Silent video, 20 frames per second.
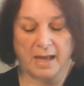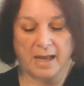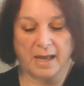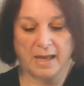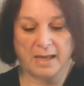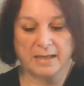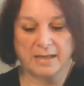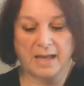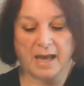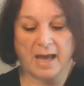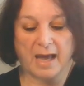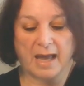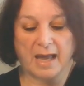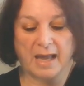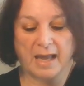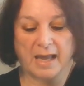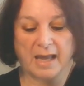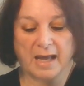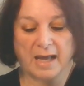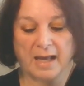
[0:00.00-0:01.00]
And
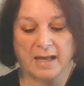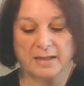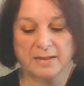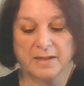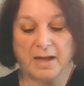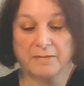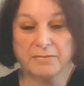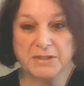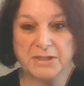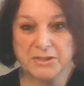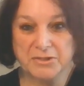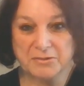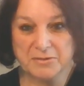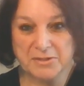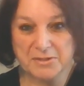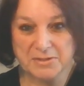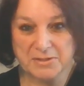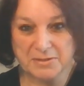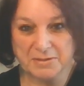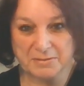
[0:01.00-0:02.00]
I love to
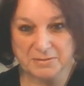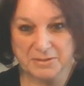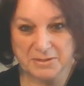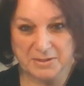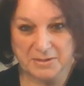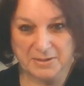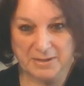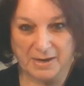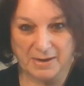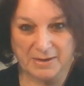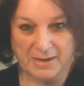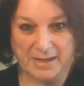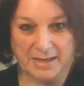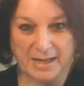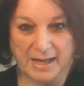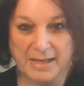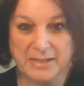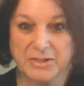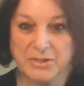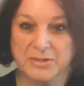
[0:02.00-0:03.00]
introduce you to your guardian
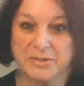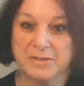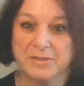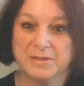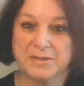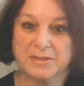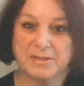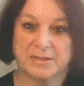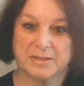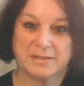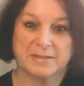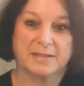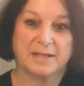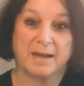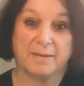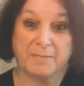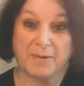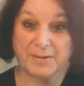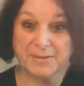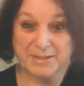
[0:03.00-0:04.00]
angels.
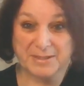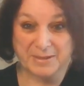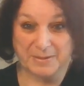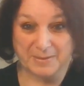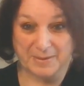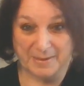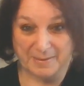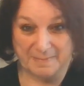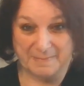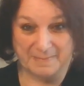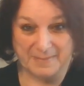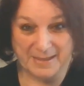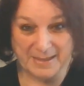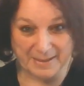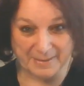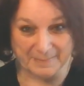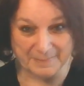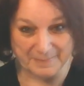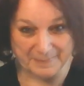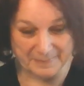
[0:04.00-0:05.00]
I'm also a
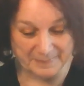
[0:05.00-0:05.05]
medium.